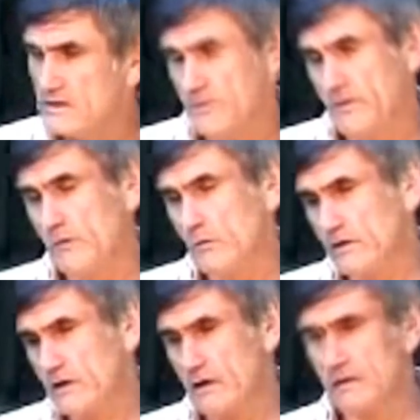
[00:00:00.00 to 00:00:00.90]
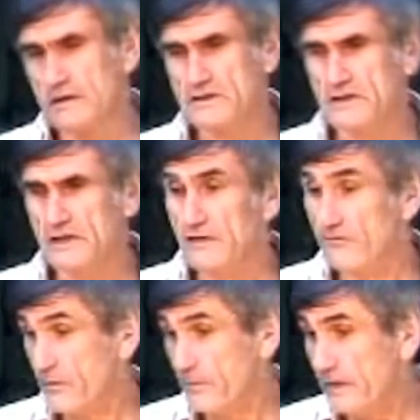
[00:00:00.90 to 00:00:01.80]
Some people would call this a need
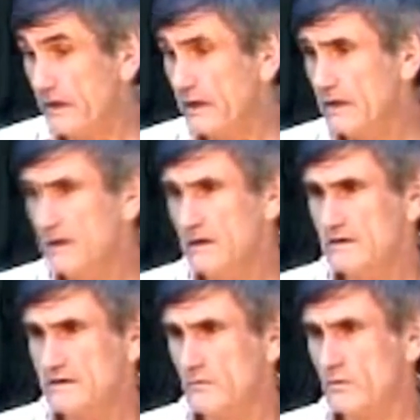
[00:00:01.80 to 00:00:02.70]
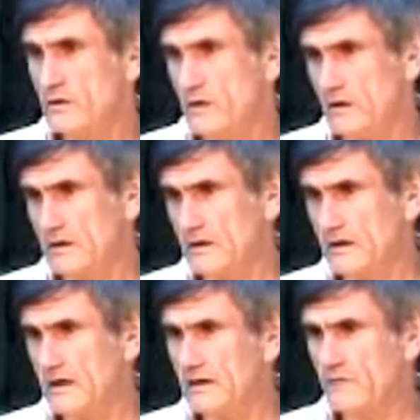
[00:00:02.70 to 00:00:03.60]
for meaning, some would call it a
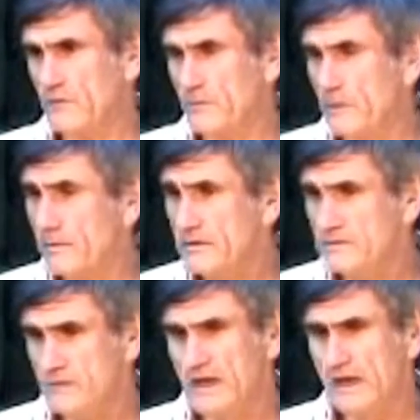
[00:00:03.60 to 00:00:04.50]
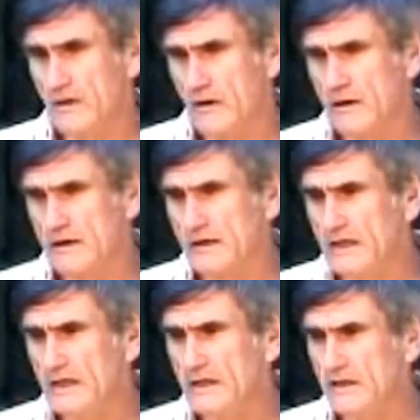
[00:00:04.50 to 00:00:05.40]
need for purpose, but I call it a
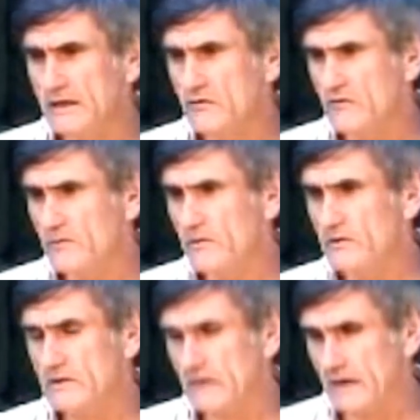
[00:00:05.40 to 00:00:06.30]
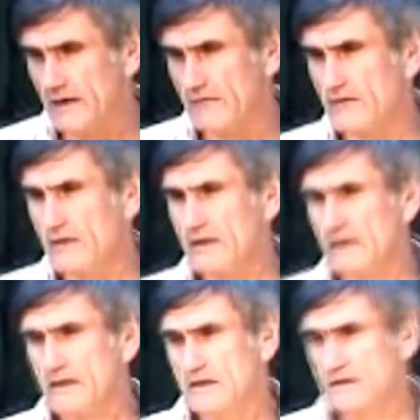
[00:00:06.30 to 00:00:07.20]
need to contribute to life,
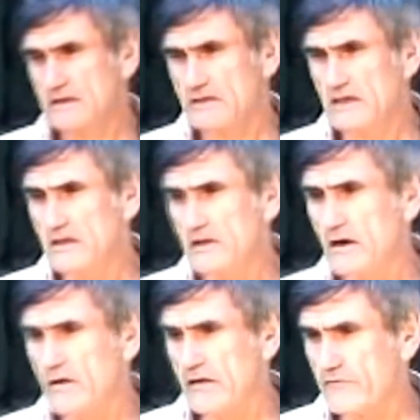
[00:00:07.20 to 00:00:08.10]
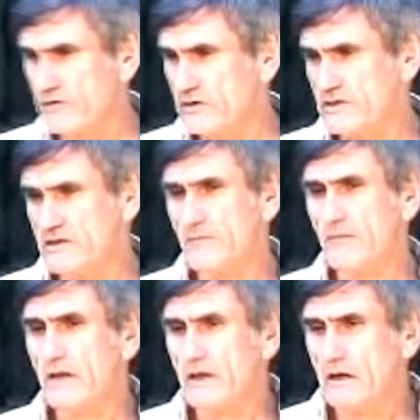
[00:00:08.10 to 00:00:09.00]
to see that our efforts
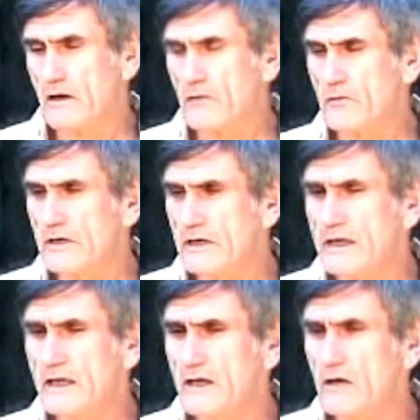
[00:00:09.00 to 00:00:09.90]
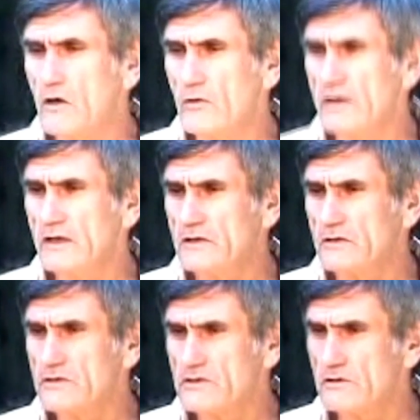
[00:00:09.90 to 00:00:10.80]
are really going
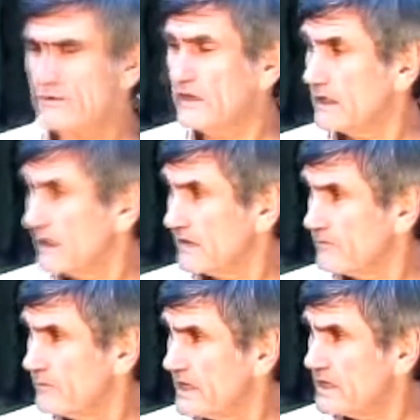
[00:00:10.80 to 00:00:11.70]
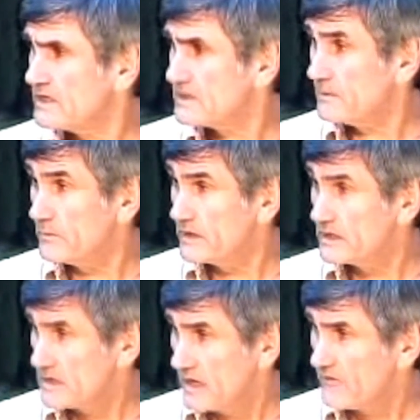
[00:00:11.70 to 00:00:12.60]
to serving life, making
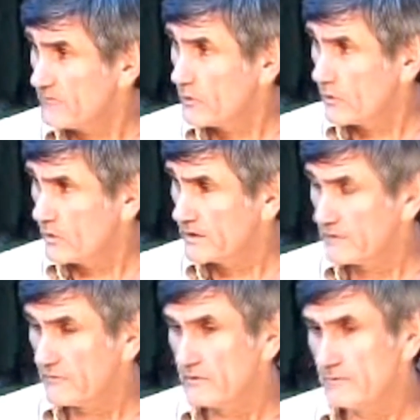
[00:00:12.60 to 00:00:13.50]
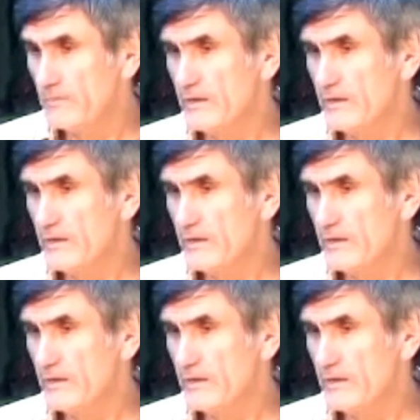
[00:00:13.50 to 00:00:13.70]
somebody's life more wonderful.